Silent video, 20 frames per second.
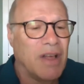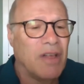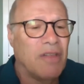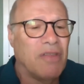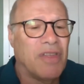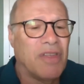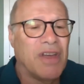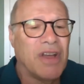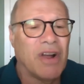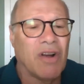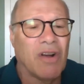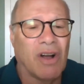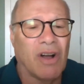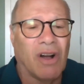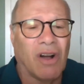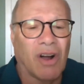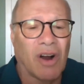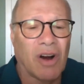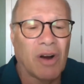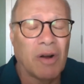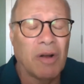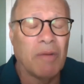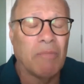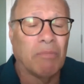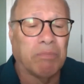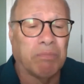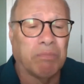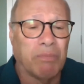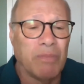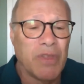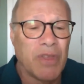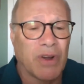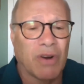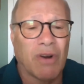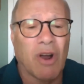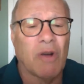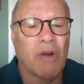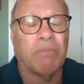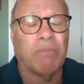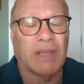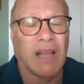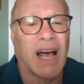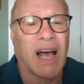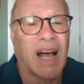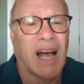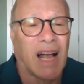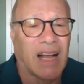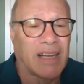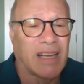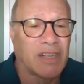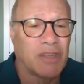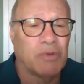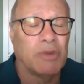There are, there are blogs,